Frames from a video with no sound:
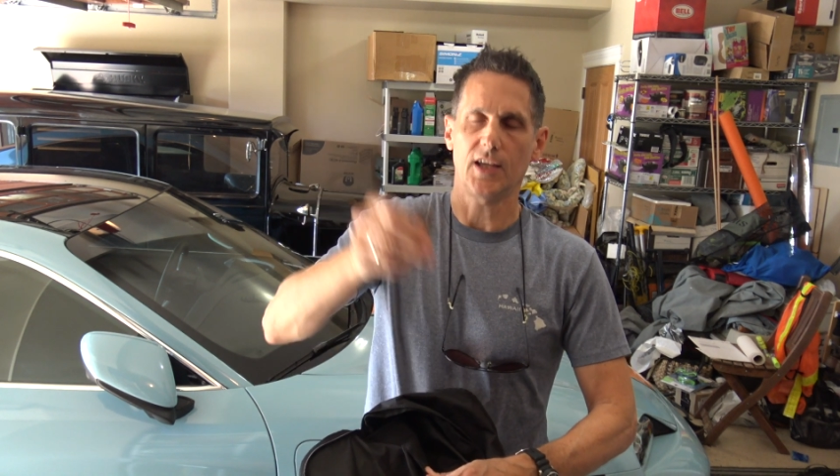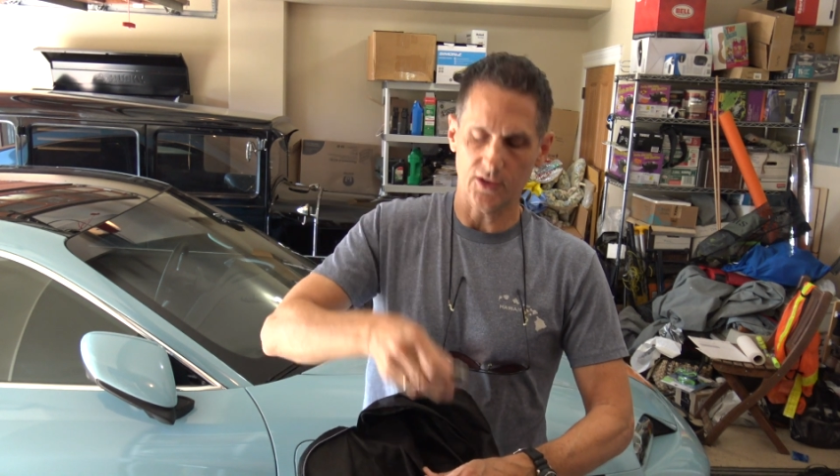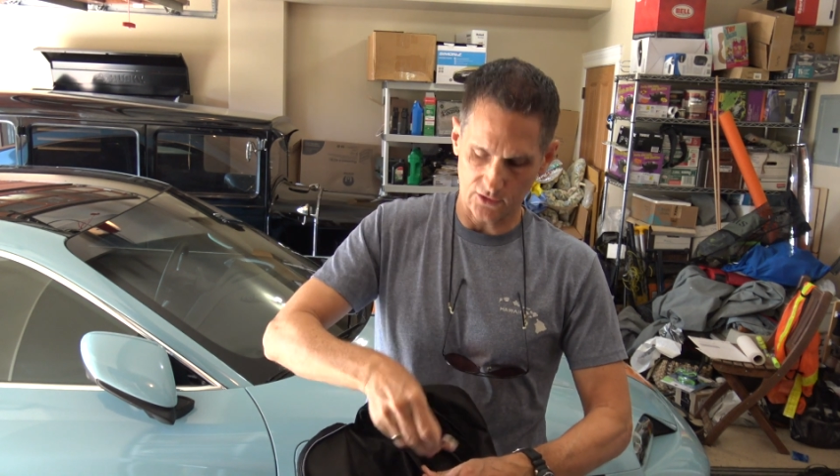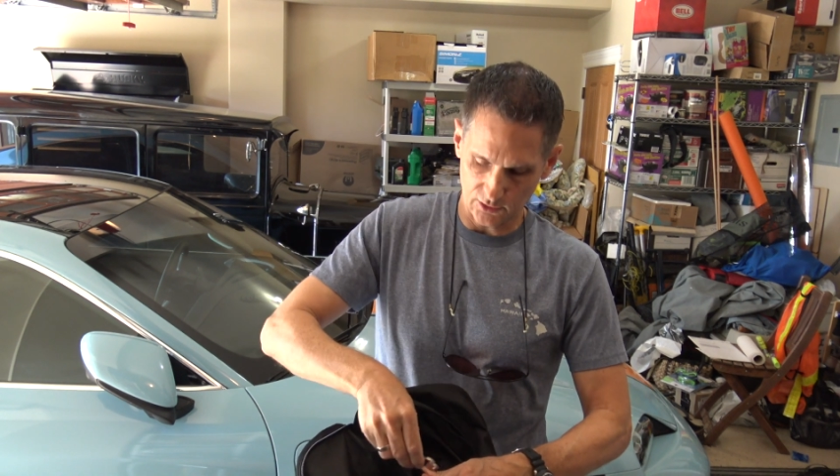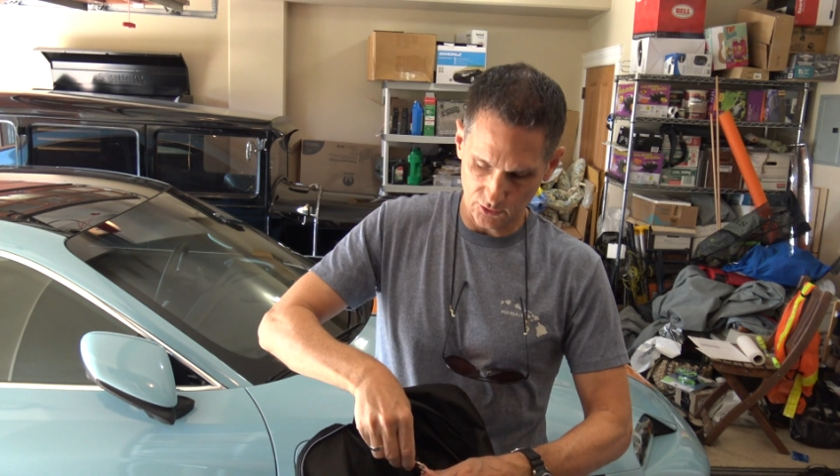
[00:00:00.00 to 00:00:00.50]

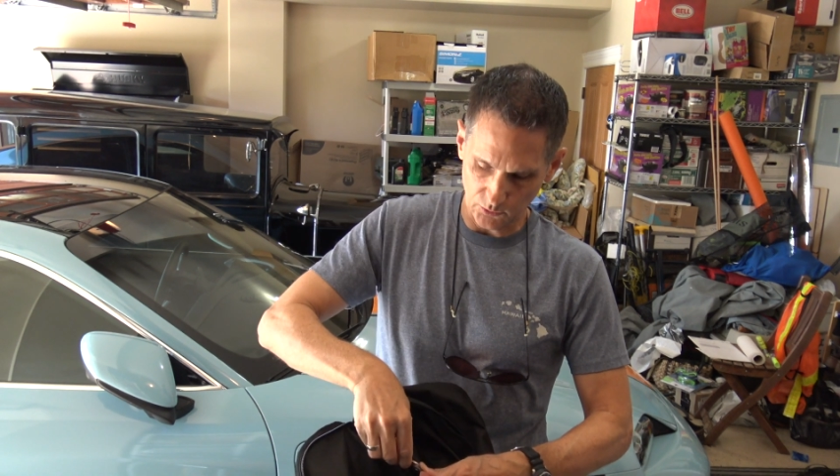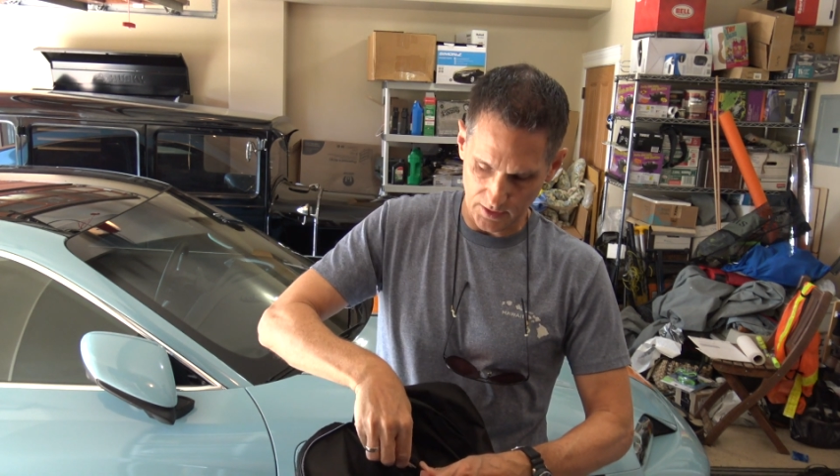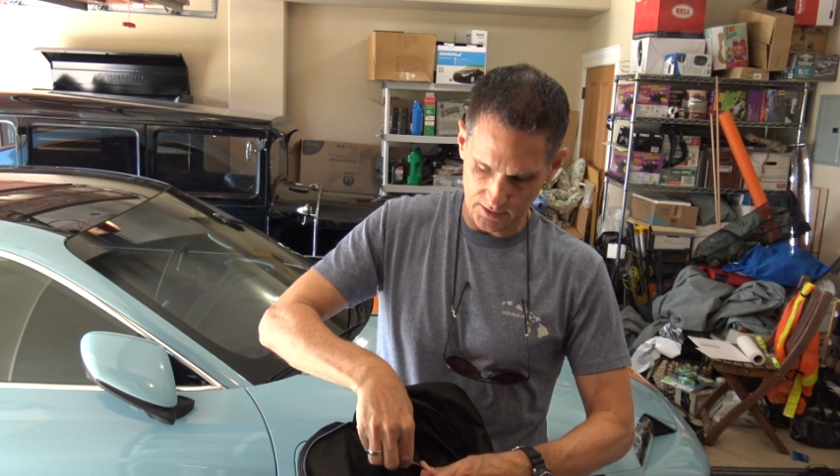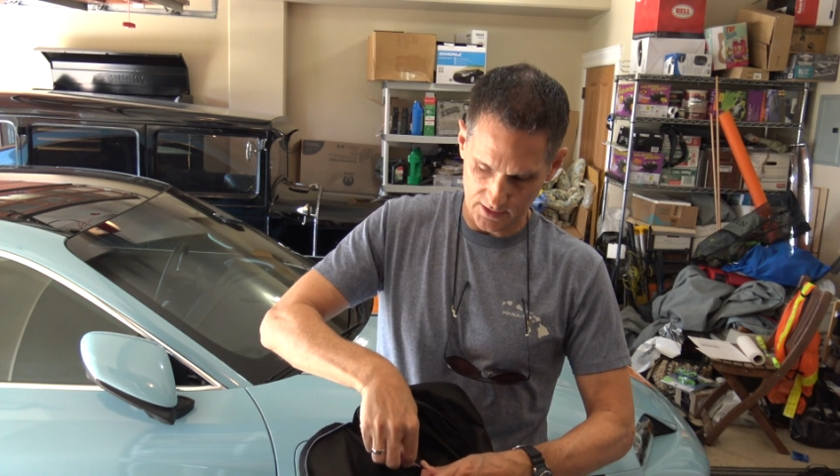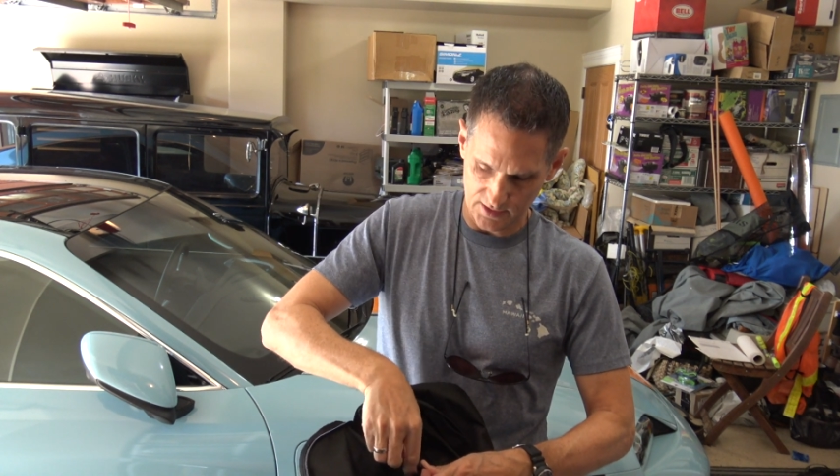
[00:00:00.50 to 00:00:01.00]
case you lose one.